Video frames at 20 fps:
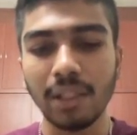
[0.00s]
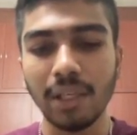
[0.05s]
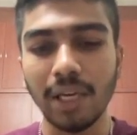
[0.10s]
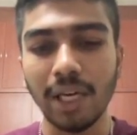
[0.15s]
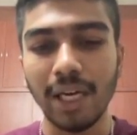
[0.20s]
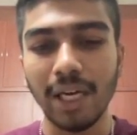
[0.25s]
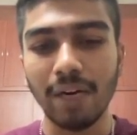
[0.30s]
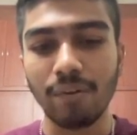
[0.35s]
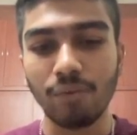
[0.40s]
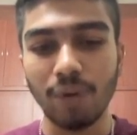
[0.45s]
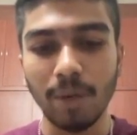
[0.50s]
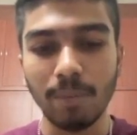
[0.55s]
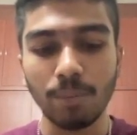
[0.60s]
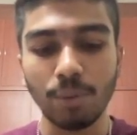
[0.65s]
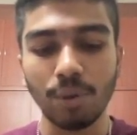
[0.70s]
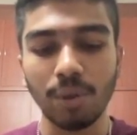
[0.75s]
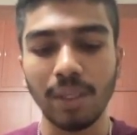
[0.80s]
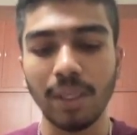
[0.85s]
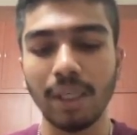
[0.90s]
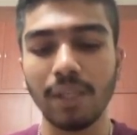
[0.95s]
and one
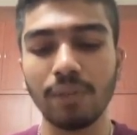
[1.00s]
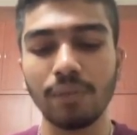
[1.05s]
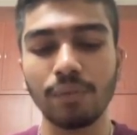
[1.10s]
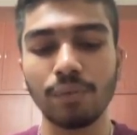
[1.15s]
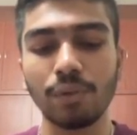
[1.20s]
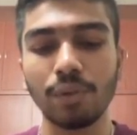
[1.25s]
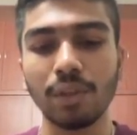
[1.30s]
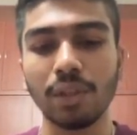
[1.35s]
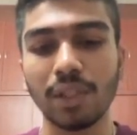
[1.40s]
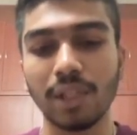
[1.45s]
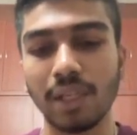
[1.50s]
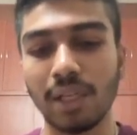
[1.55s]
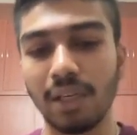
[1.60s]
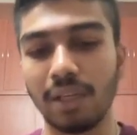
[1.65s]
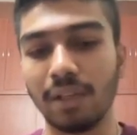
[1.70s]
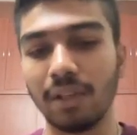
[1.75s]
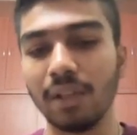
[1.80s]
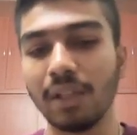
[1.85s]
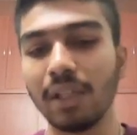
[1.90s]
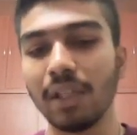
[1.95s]
more int for the
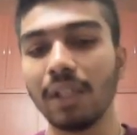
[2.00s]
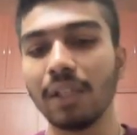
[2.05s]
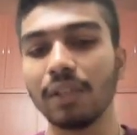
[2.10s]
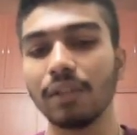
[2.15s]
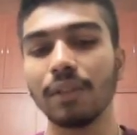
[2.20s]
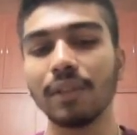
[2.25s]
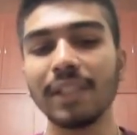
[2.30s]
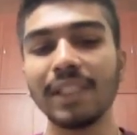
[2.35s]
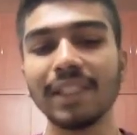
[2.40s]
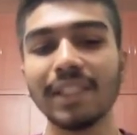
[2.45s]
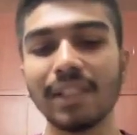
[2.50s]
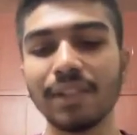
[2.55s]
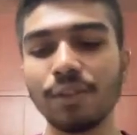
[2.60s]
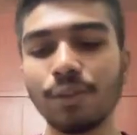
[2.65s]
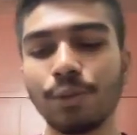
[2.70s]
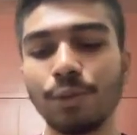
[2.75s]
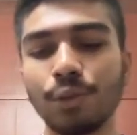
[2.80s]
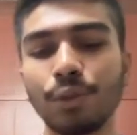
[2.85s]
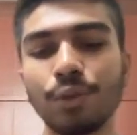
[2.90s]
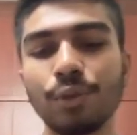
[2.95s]
color. So these are
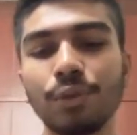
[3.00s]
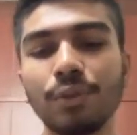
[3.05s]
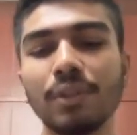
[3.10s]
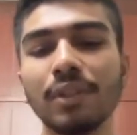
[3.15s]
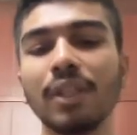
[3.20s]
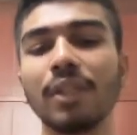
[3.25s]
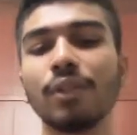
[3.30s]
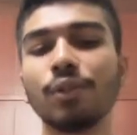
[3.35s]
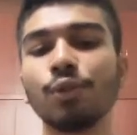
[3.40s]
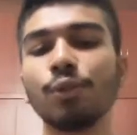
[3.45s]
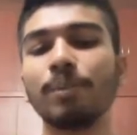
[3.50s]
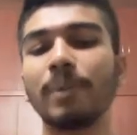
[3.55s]
the two